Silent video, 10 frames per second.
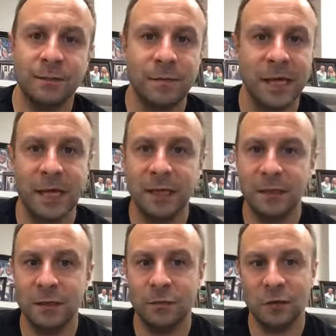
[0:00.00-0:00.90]

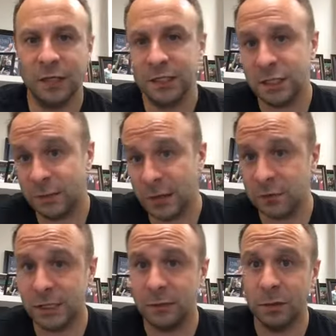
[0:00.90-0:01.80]
then the relationship I
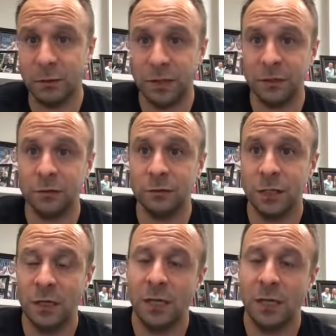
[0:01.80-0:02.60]
was able to build